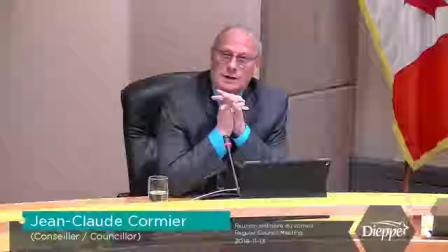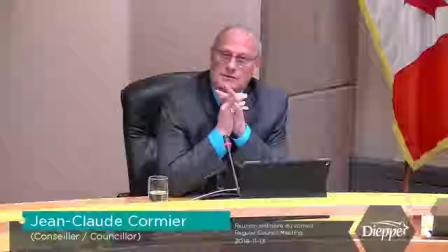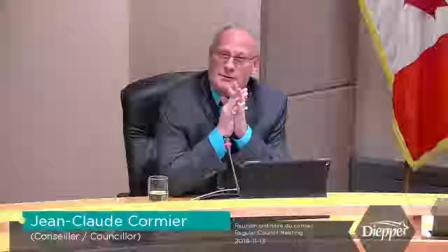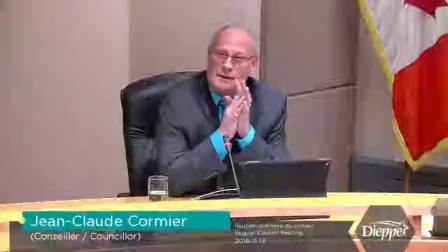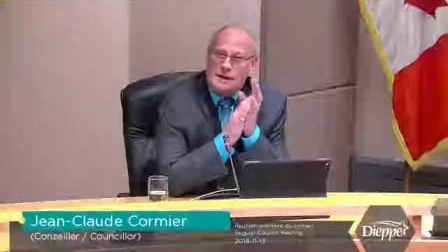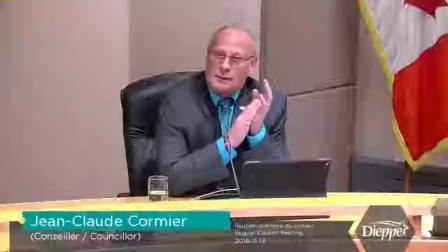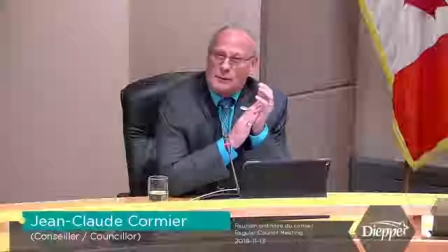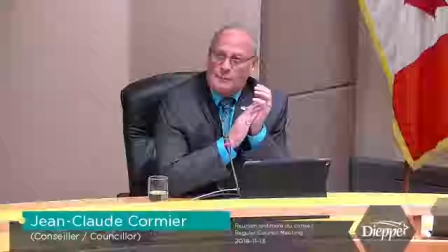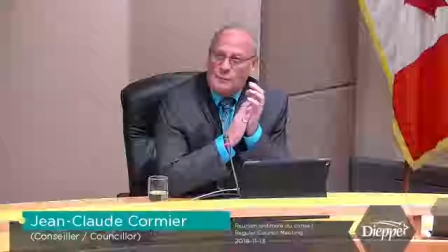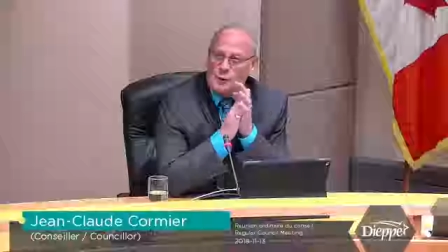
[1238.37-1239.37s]
for the
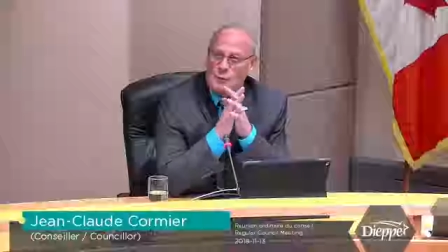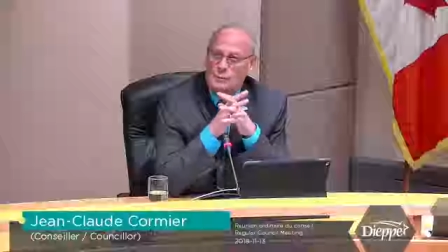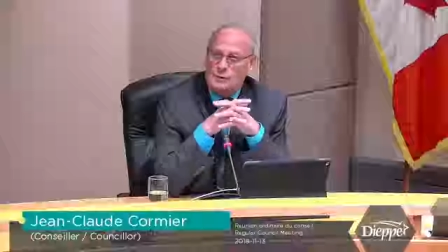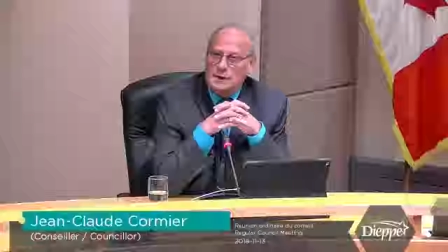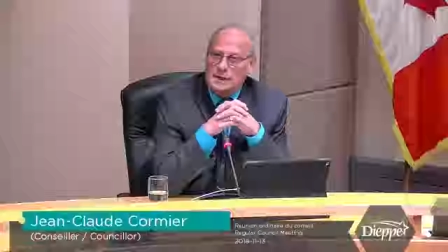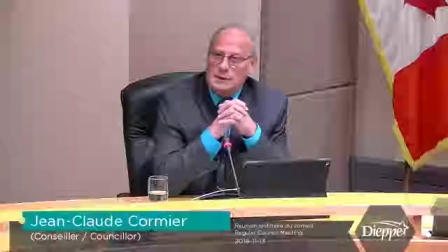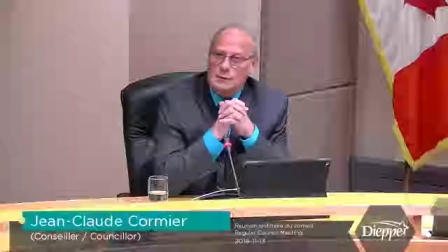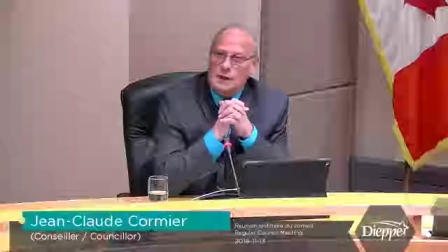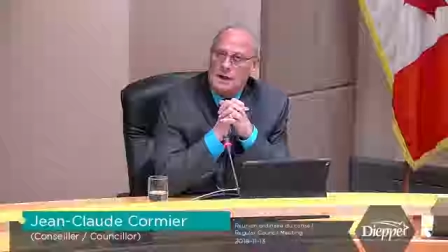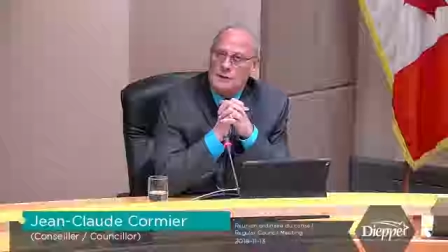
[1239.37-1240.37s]
green bag
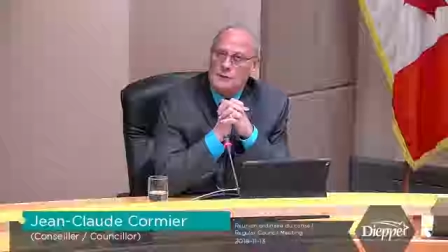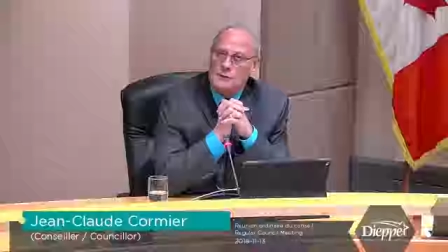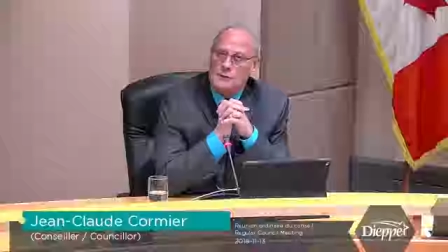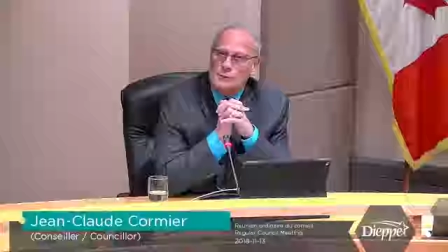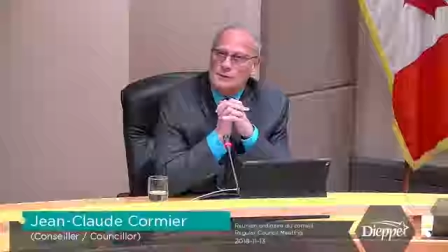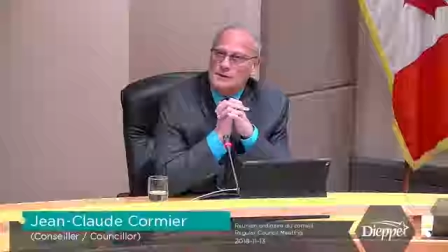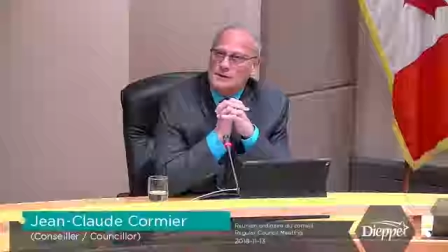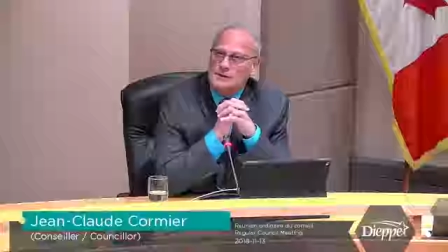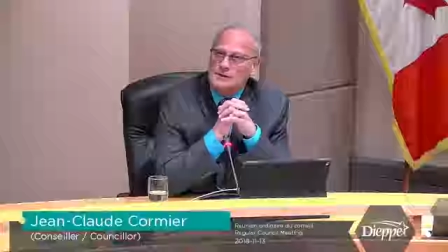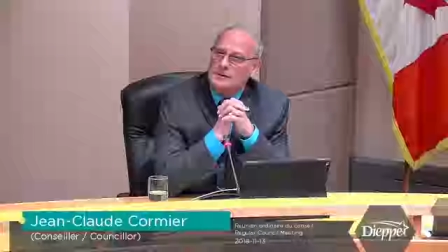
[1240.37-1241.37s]
problem because the